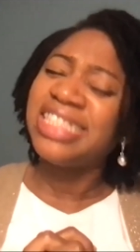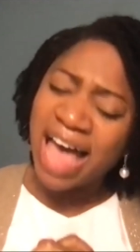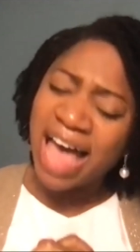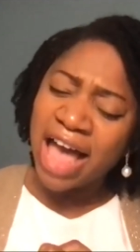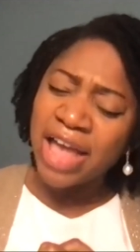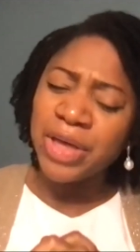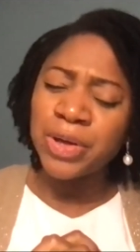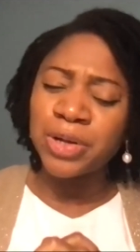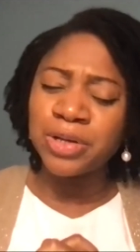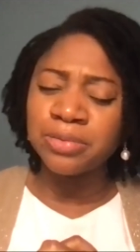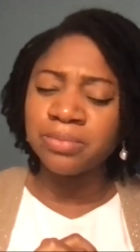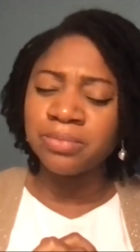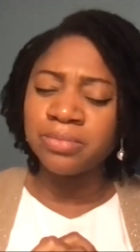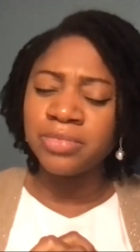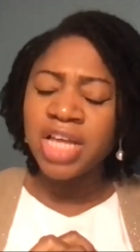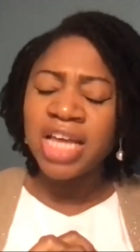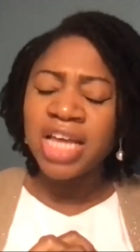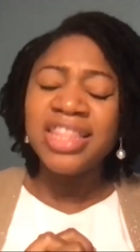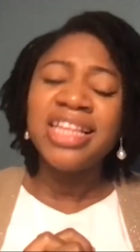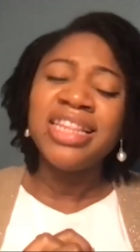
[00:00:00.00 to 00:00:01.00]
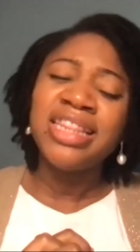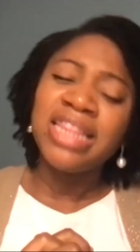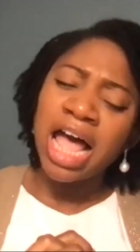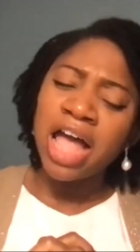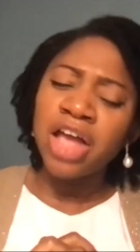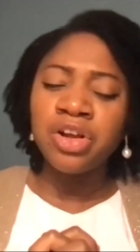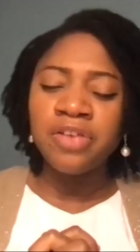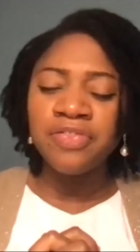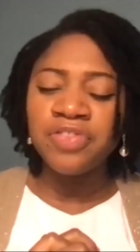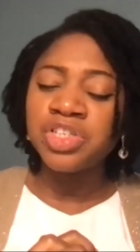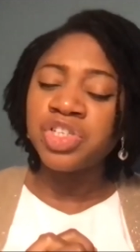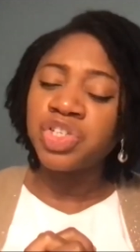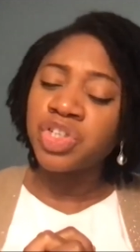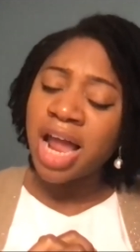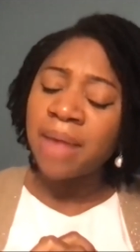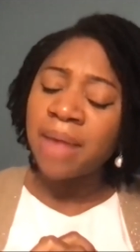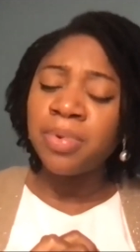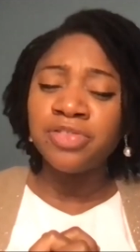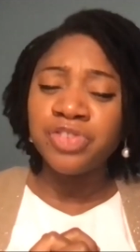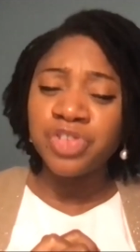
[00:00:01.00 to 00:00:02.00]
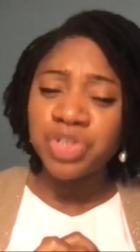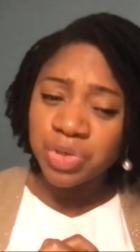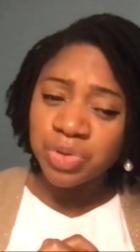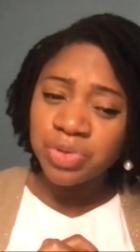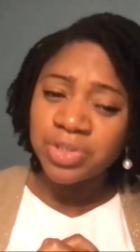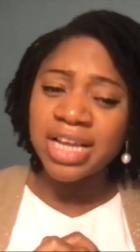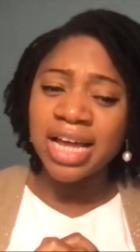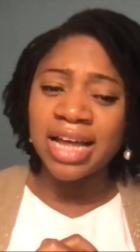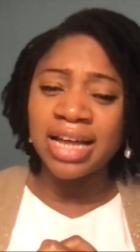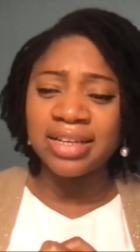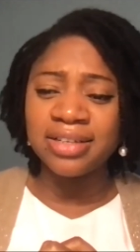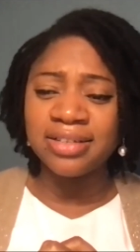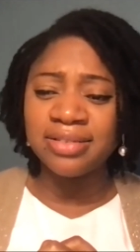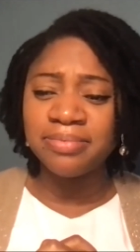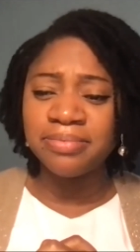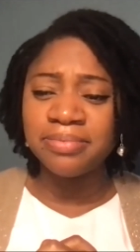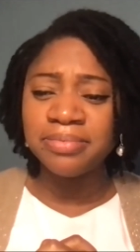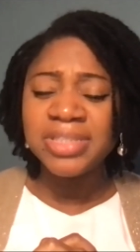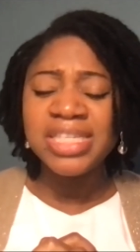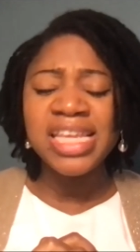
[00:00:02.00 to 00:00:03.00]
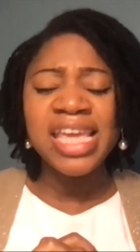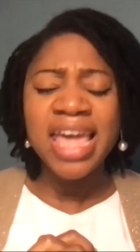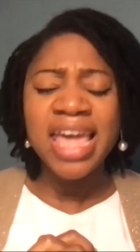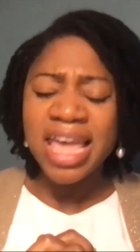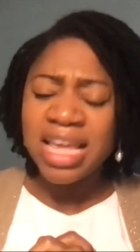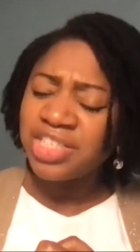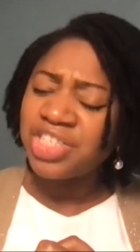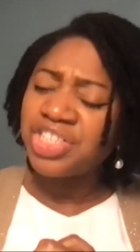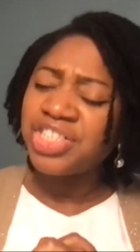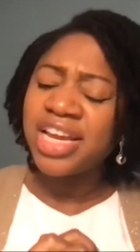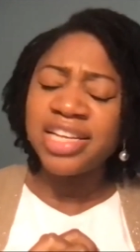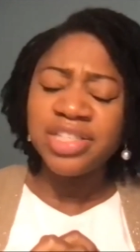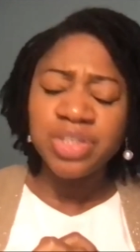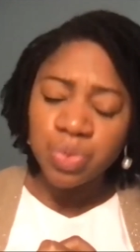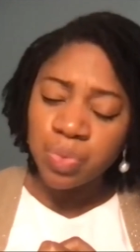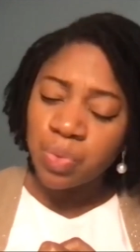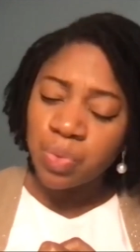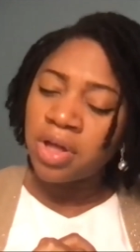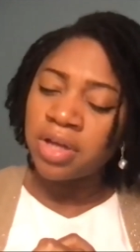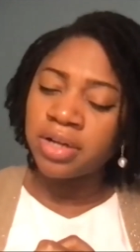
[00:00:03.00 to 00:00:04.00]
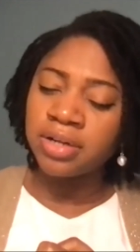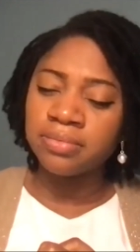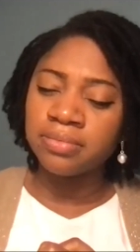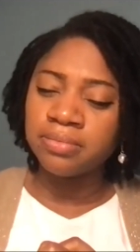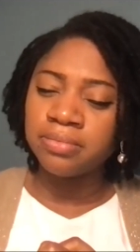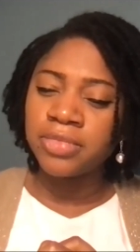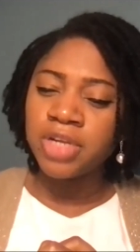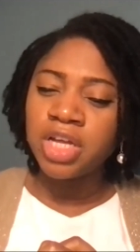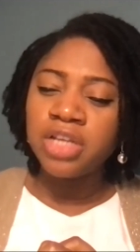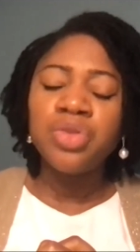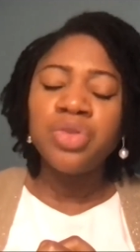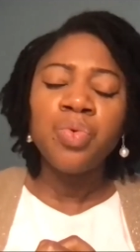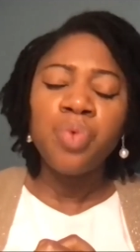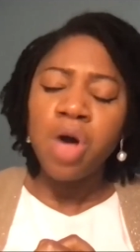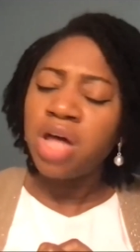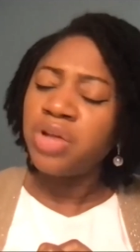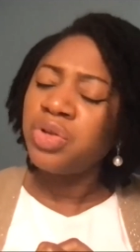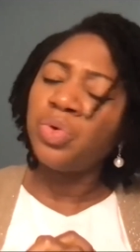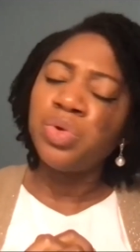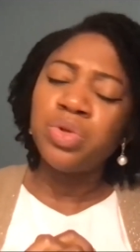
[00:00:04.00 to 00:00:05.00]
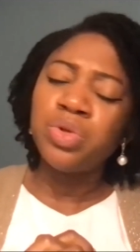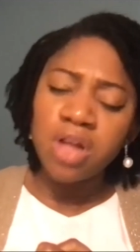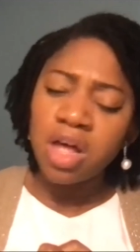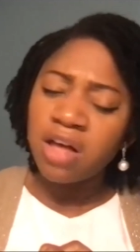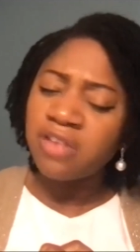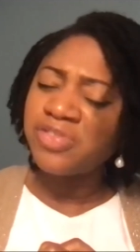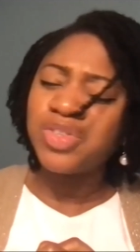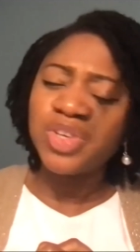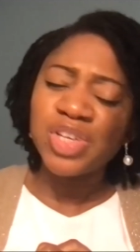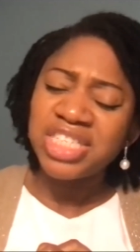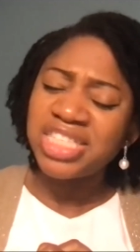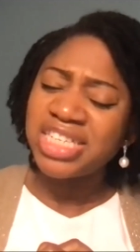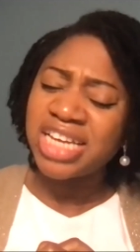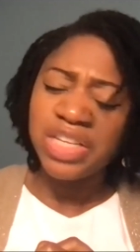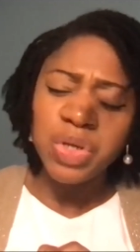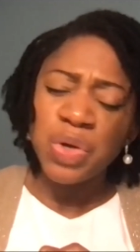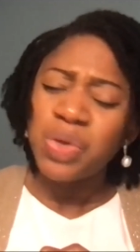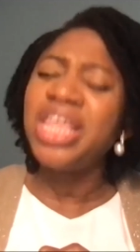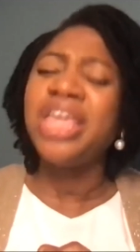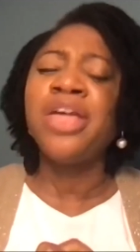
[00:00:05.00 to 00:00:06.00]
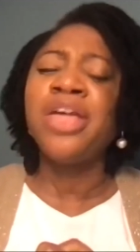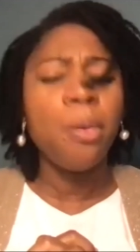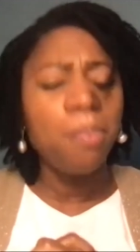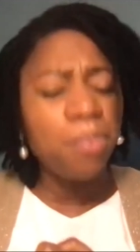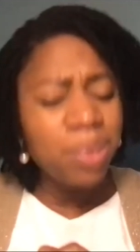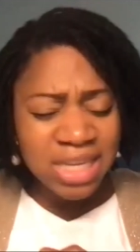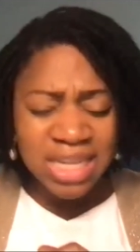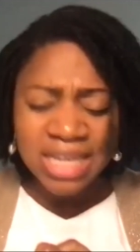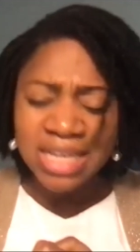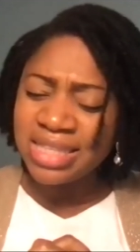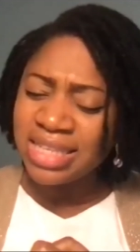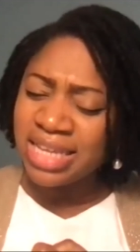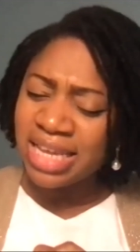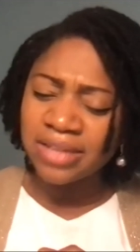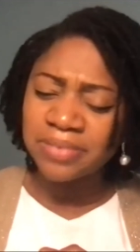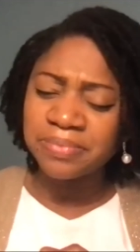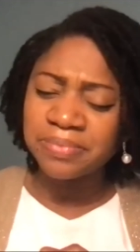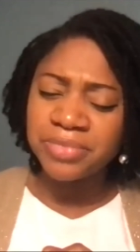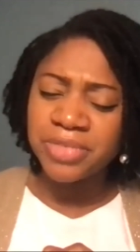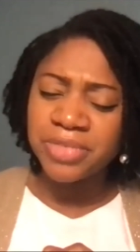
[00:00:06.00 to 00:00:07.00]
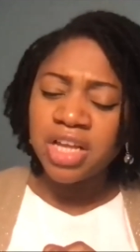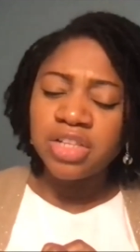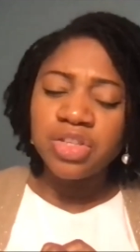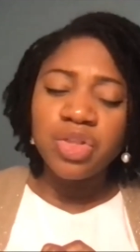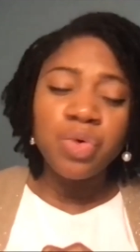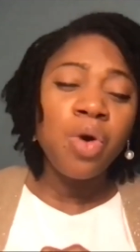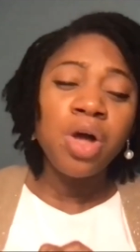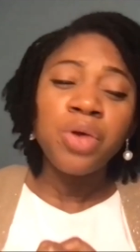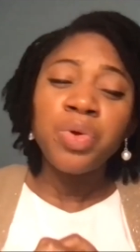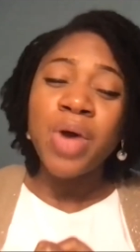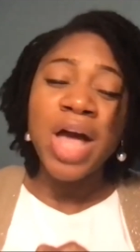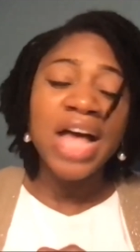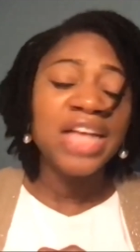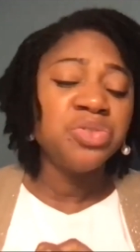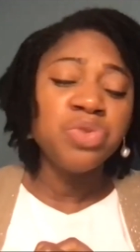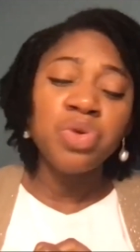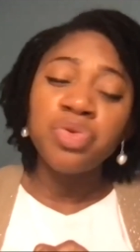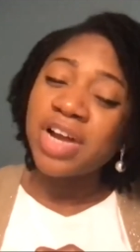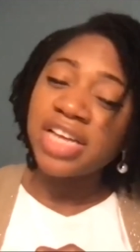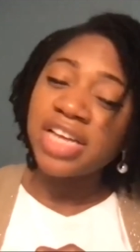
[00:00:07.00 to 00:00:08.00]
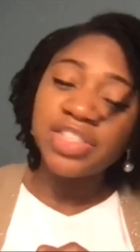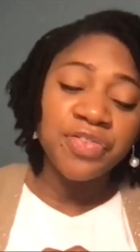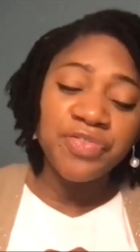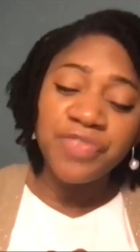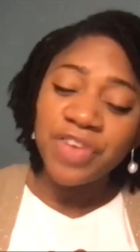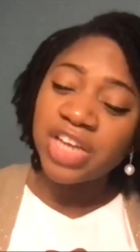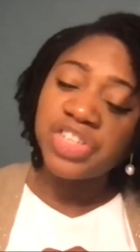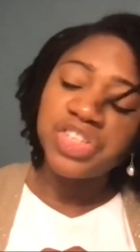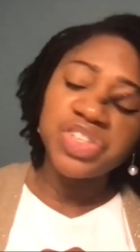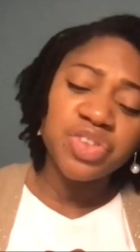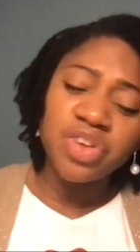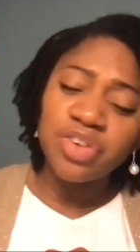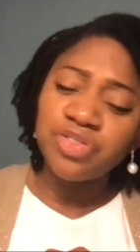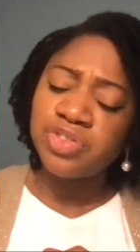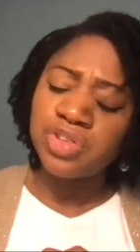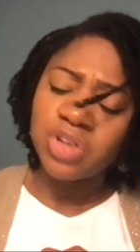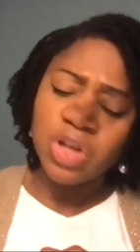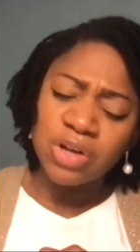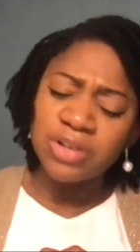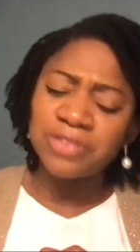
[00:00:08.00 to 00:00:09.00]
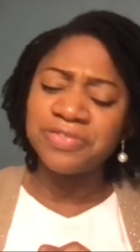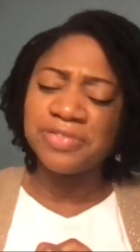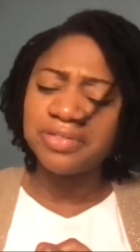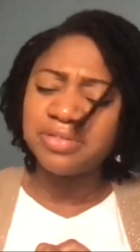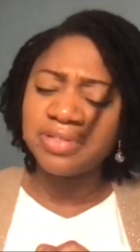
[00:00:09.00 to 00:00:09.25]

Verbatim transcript: Zion, the lion of the tribe of Judah, the ancient one, the one who loves us genuinely, completely, the one who has no reservation of love,